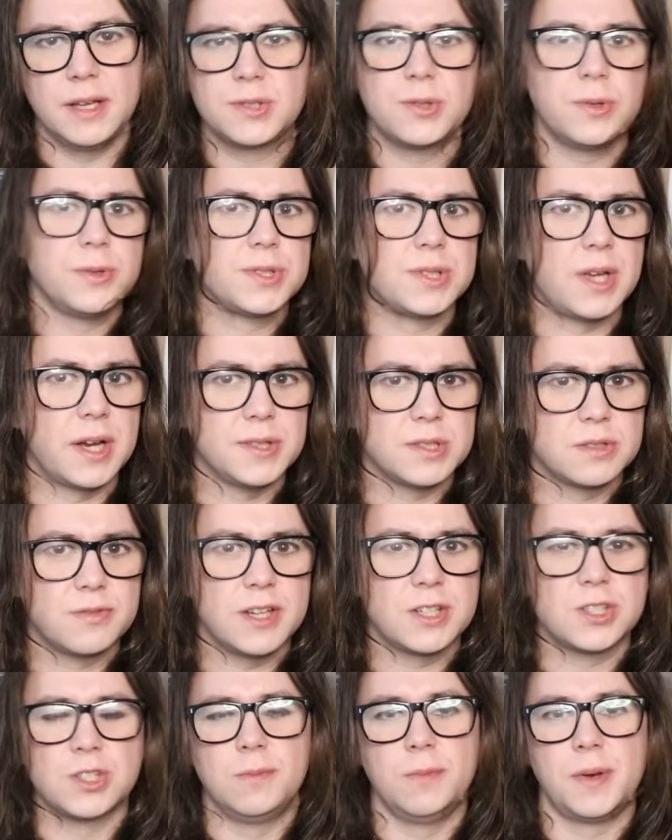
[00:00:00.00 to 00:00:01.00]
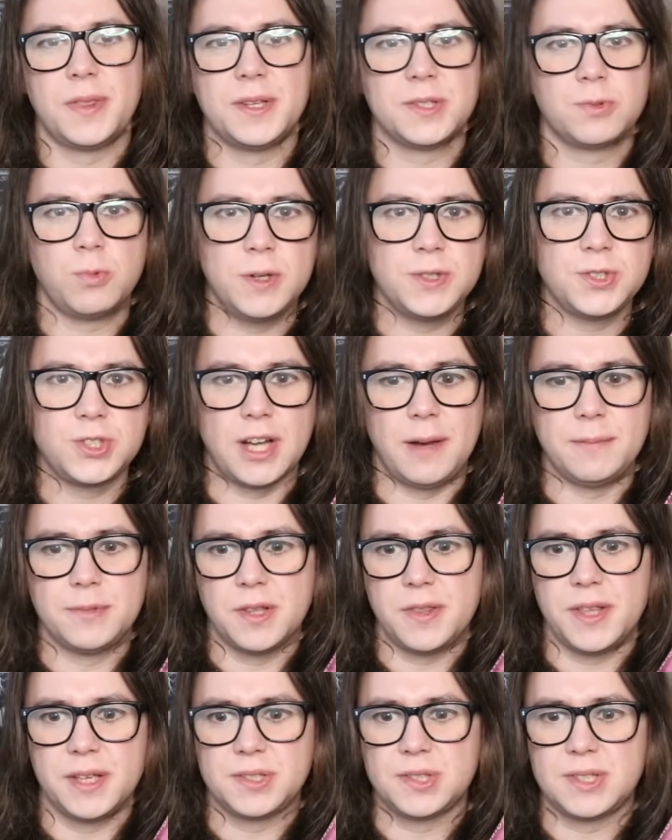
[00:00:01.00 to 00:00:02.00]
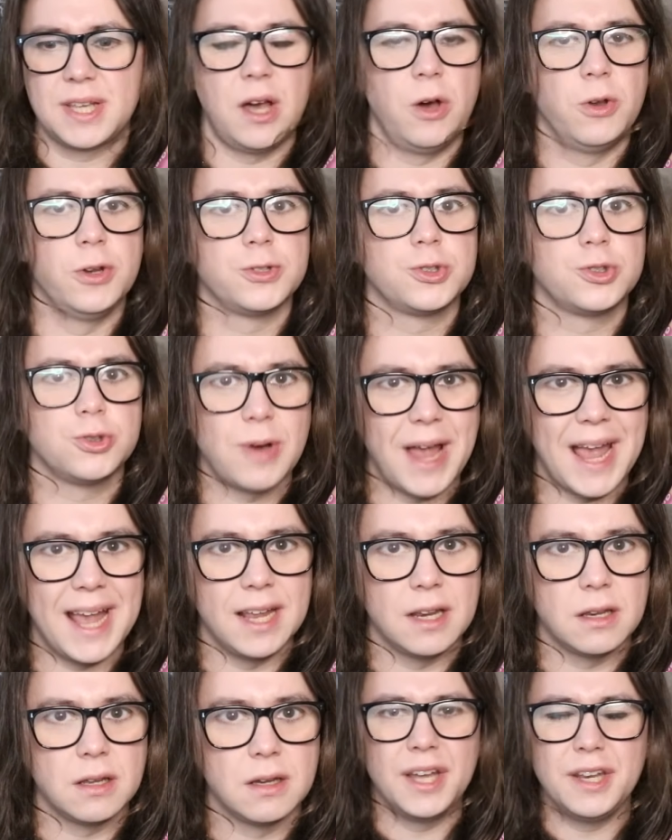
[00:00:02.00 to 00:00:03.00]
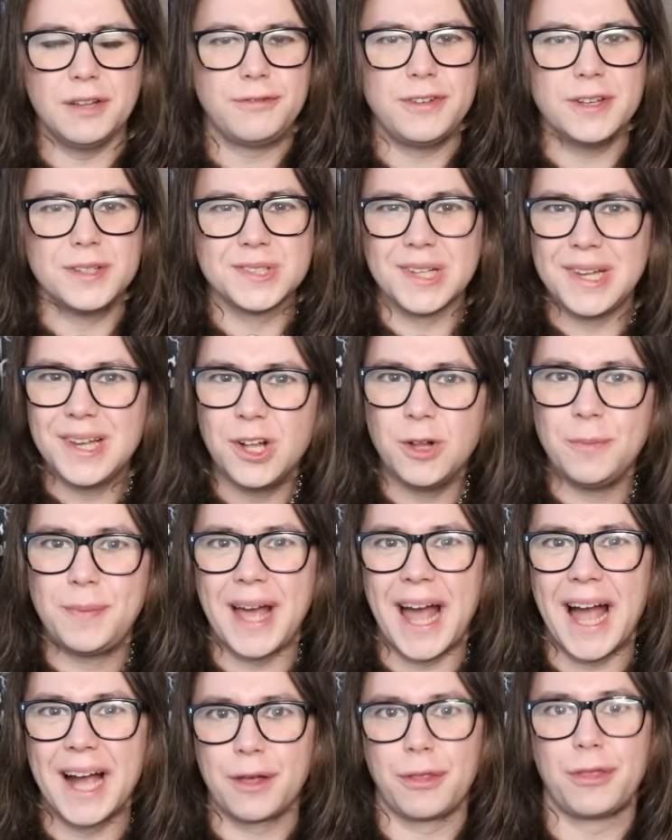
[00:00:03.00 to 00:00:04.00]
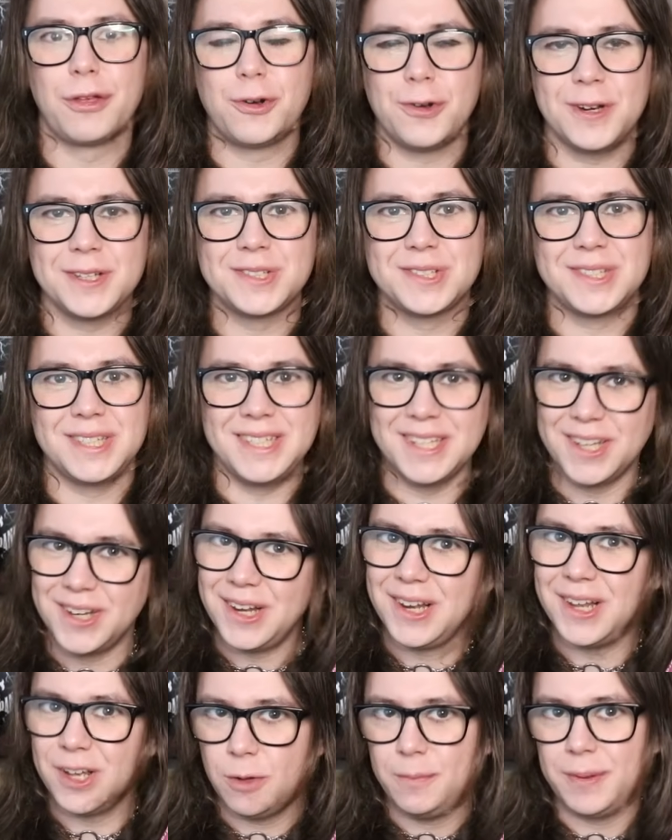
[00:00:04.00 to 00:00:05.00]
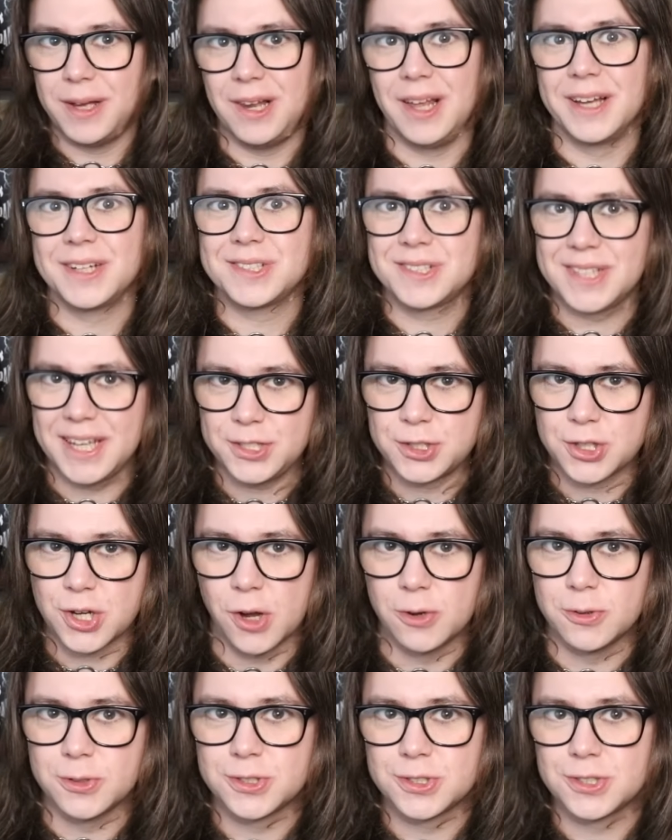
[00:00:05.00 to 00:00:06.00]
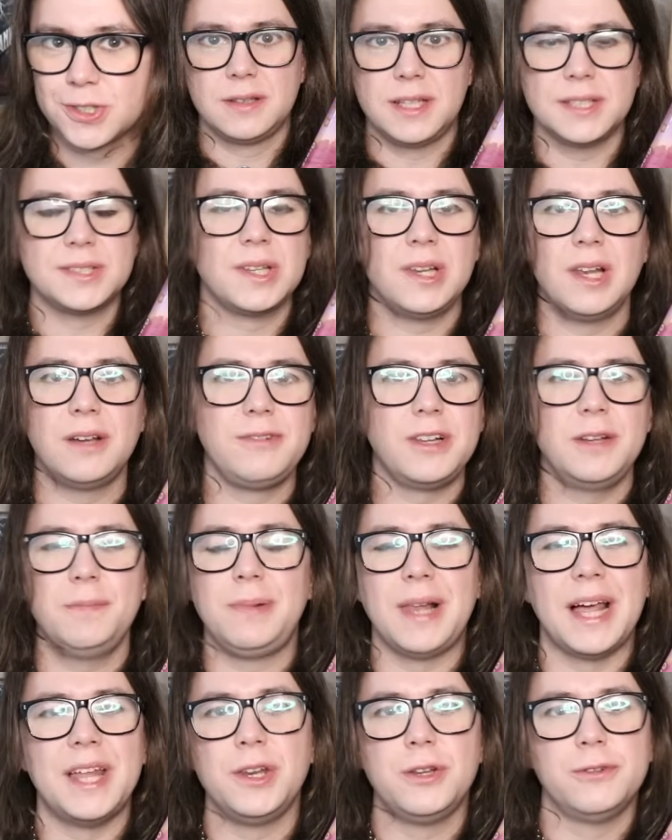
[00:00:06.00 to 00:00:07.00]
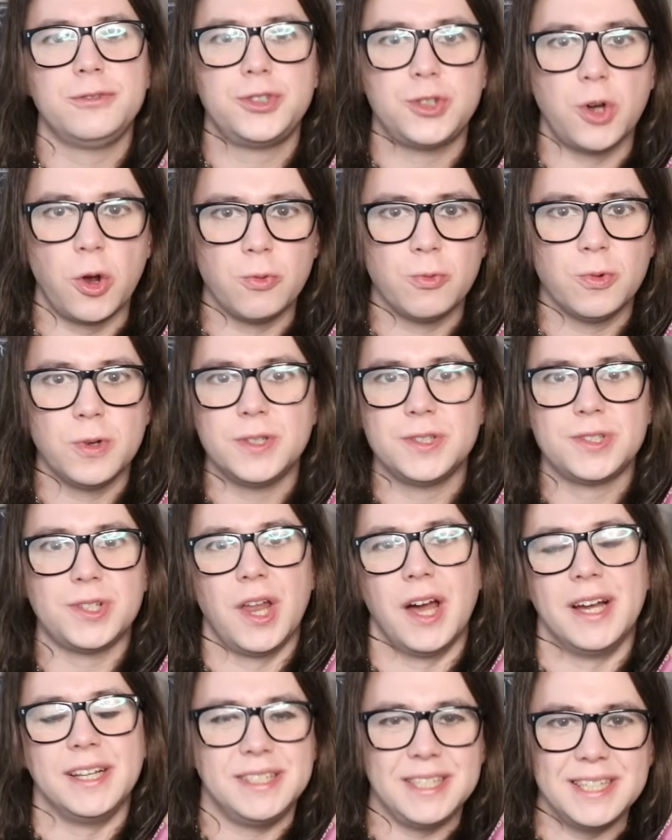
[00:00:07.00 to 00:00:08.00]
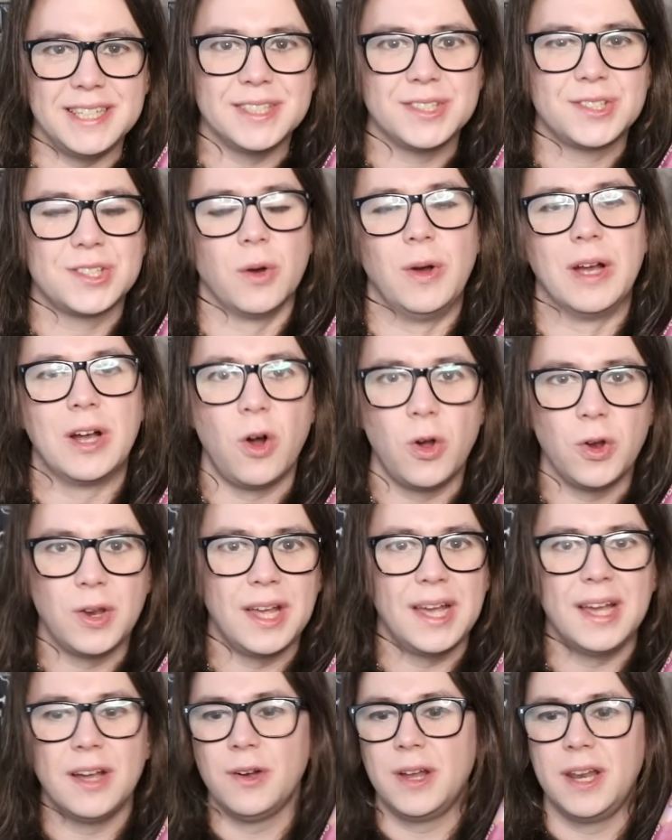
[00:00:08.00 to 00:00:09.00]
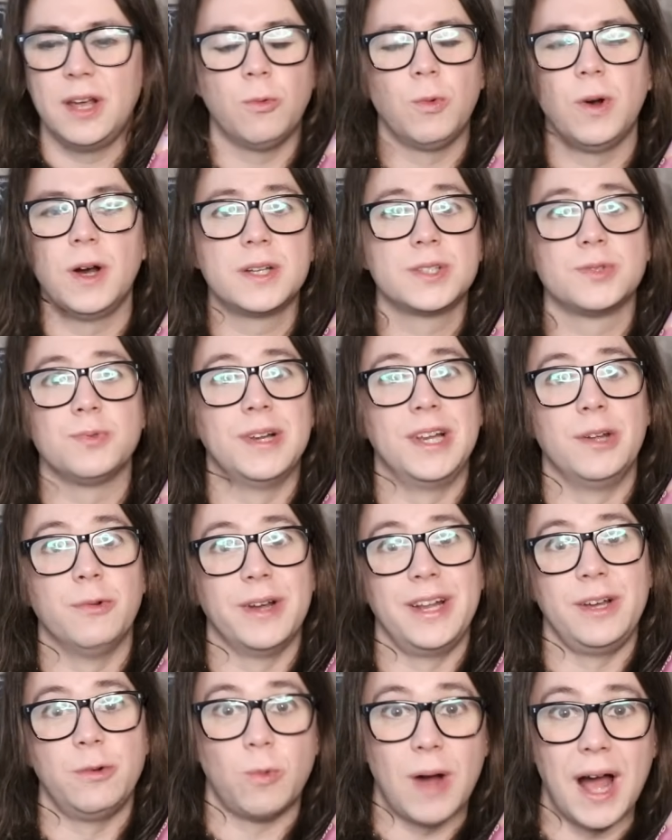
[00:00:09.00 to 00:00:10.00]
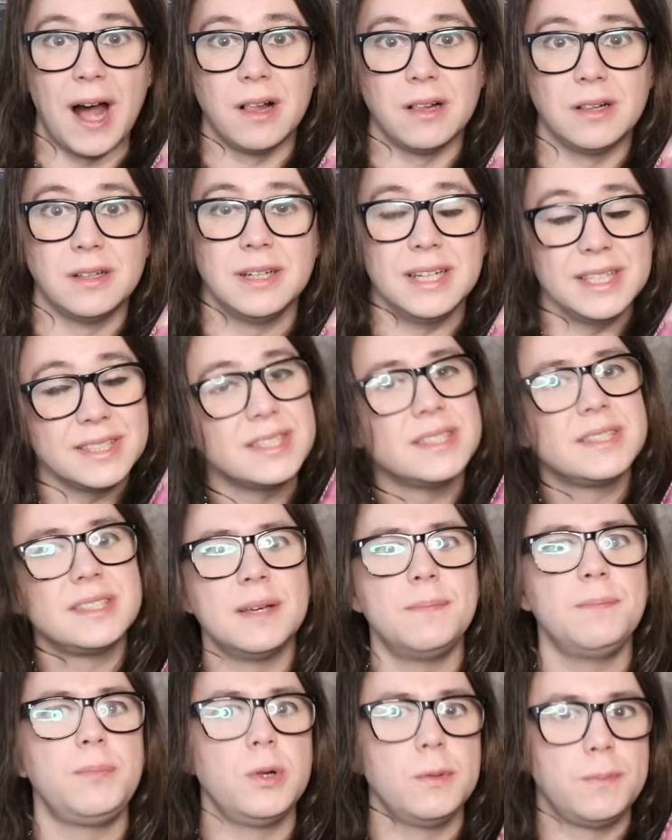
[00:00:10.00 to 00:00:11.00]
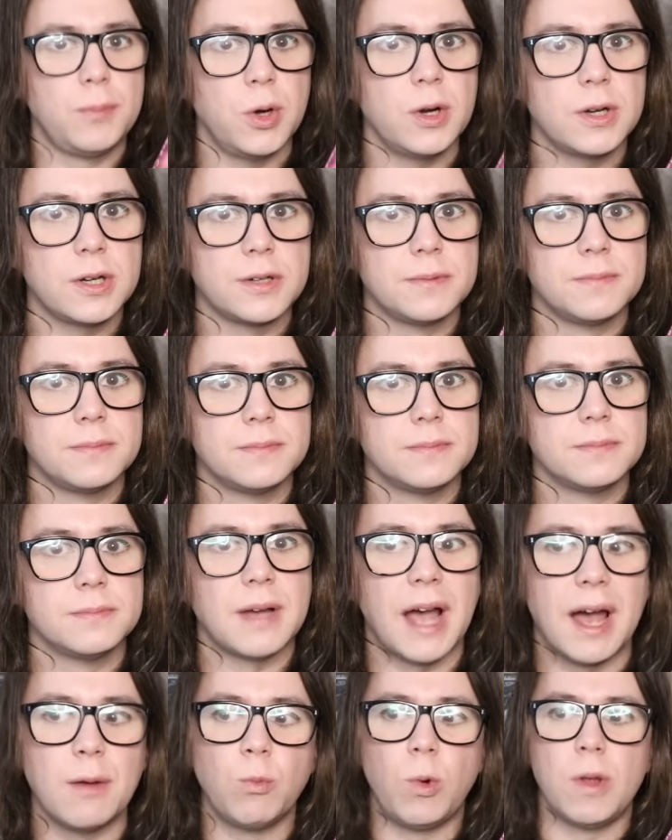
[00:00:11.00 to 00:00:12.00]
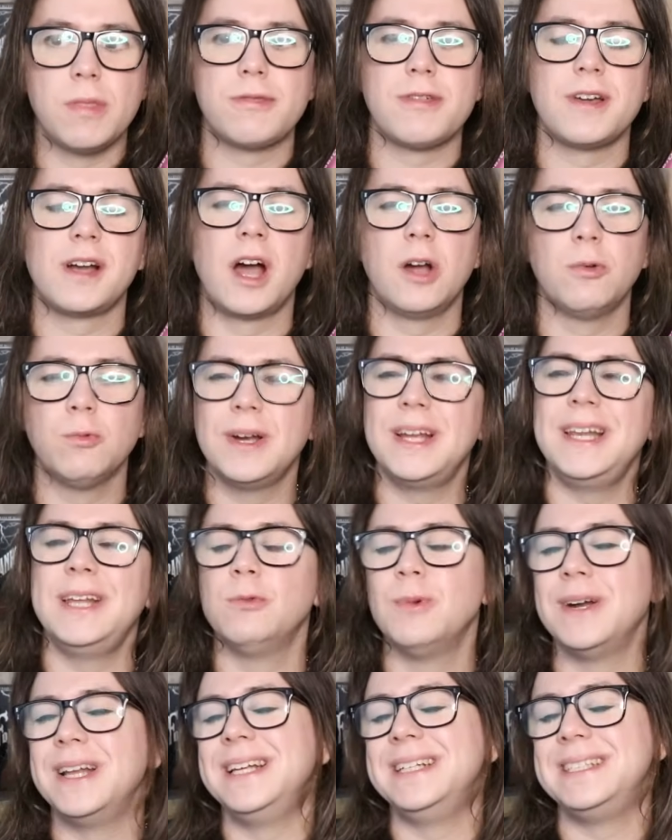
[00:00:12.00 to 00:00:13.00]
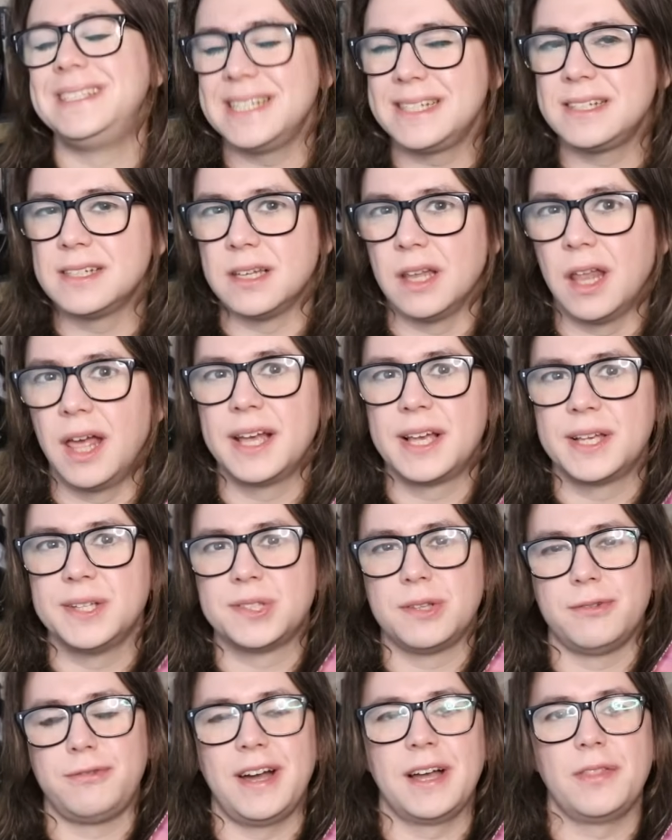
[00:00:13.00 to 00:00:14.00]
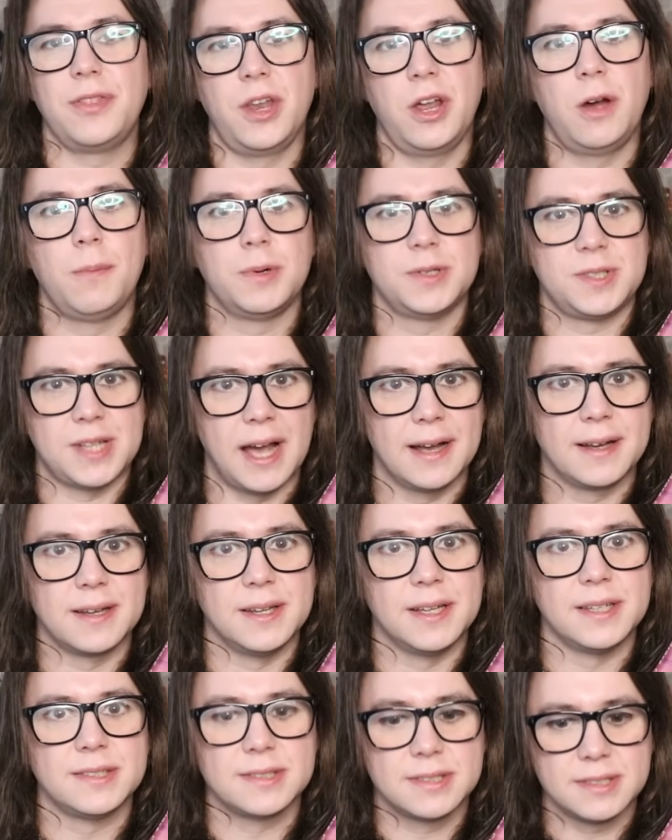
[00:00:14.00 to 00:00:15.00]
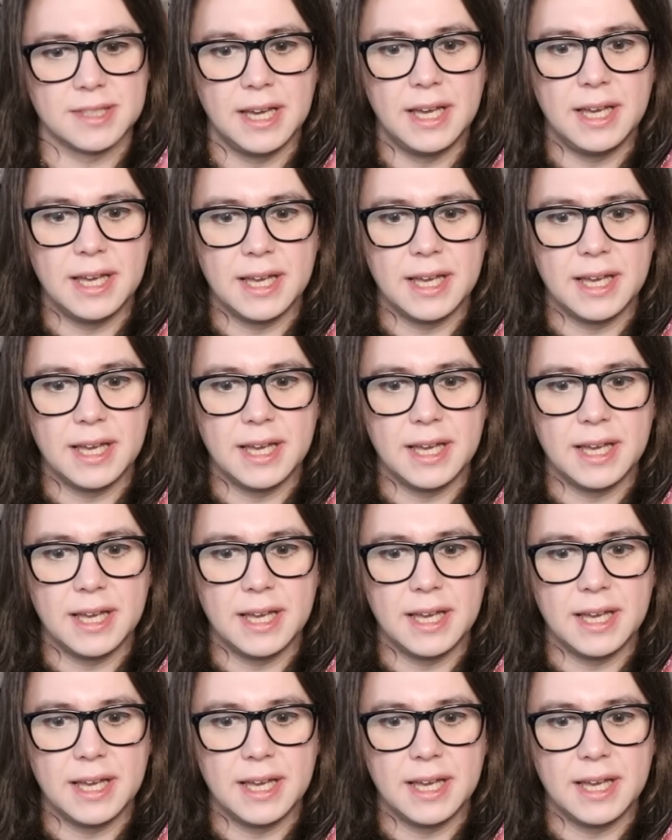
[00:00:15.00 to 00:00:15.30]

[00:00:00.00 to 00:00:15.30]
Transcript: It's all science fiction, but there's one chapter that's set on a train, and it feels a little bit Agatha Christie and a little bit like Stagecoach. There's a lovely blend of genres and ideas going on here, and it works really, really well. It's a simple book, and one thing I really, really didn't like is the fact that our protagonist